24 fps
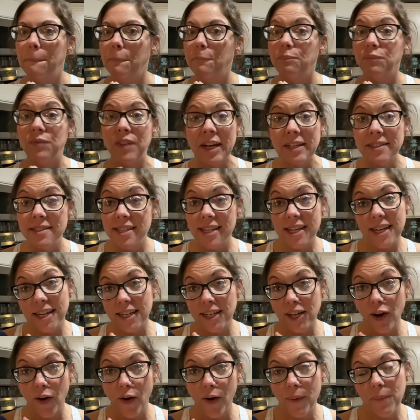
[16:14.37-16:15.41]
That's it,
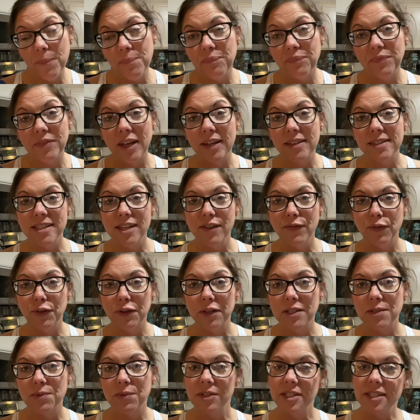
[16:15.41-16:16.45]
y'all. That's it for
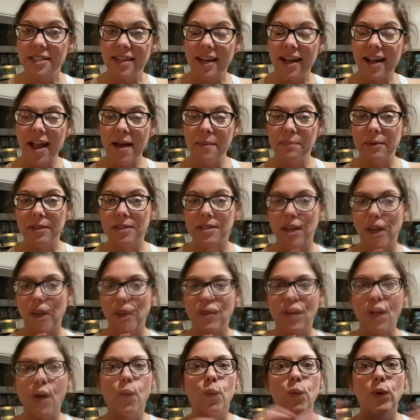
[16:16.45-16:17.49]
this Wednesday
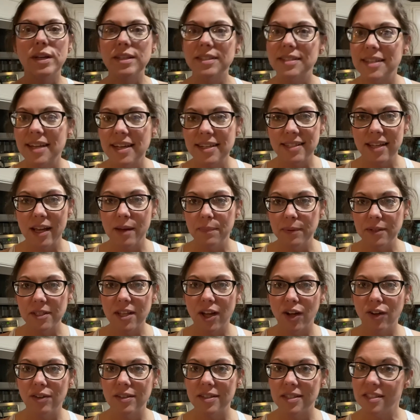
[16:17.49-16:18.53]
episode. Wednesday's
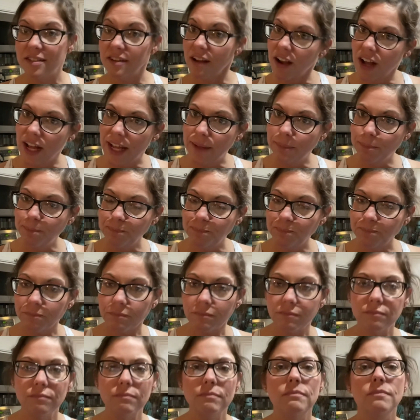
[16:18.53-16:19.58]
episode is done.
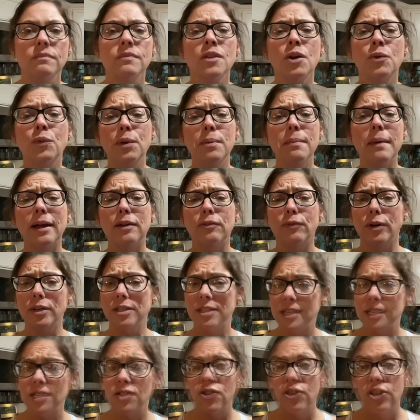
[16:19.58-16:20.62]
We made
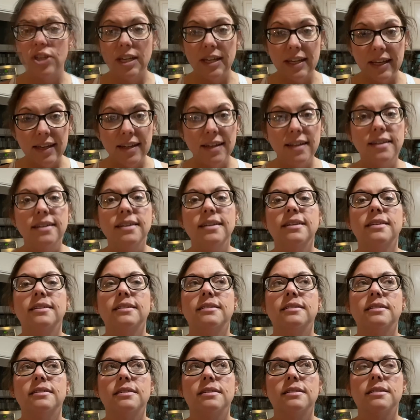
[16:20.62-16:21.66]
rotisserie chicken,
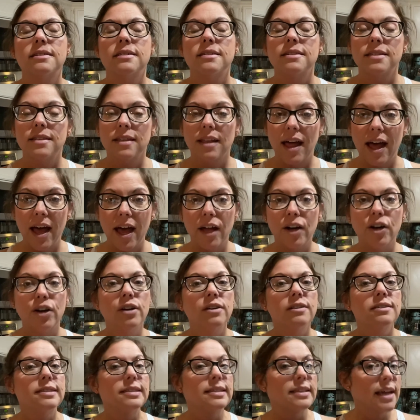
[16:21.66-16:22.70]
slider
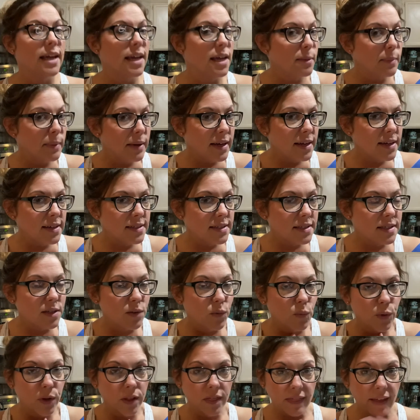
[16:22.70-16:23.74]
Sammies
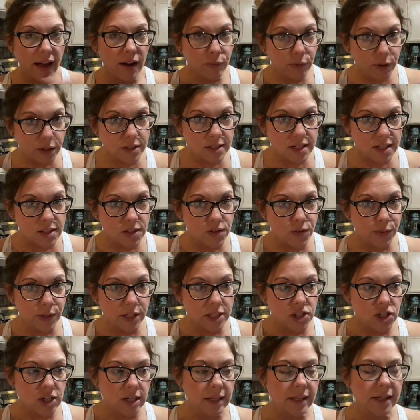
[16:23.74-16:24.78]
with that rotisserie
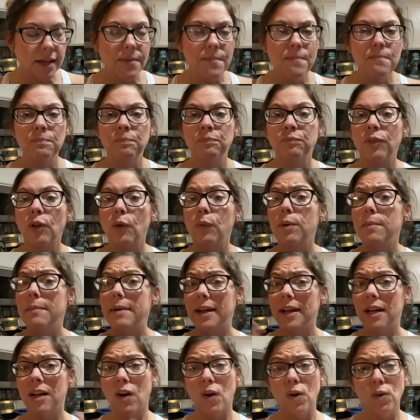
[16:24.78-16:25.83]
chicken. We
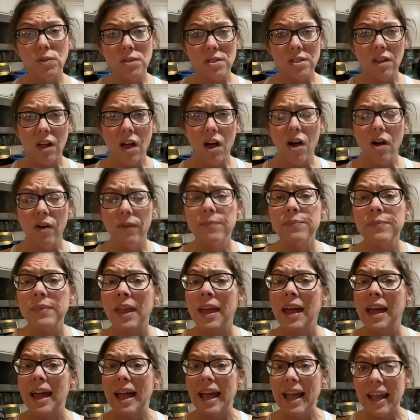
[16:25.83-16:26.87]
made coleslaw,
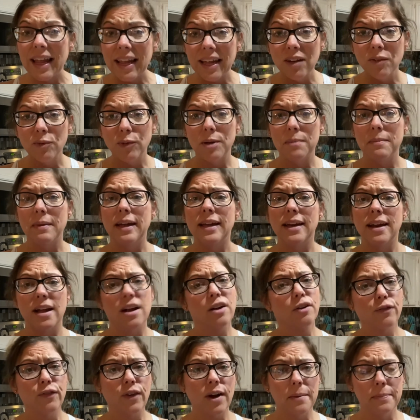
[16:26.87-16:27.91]
and we made air
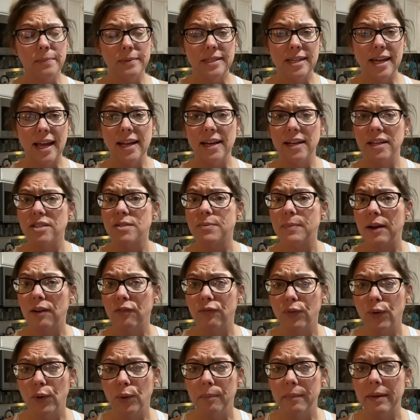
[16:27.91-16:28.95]
fried potatoes. Made a
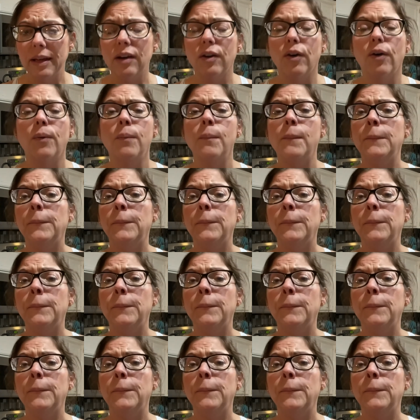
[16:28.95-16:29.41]
full meal